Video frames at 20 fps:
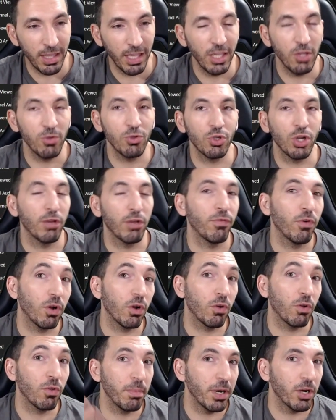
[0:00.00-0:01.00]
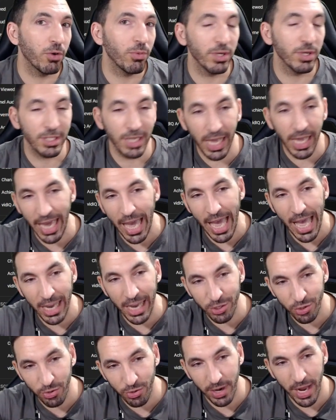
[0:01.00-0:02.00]
They usually follow the bigger ones like
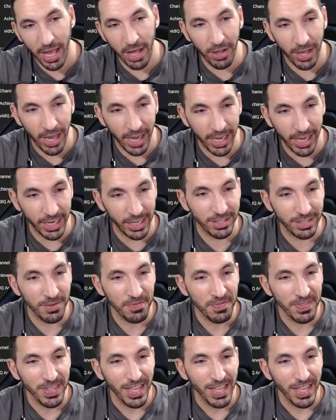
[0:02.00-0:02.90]
Ash or HellHades.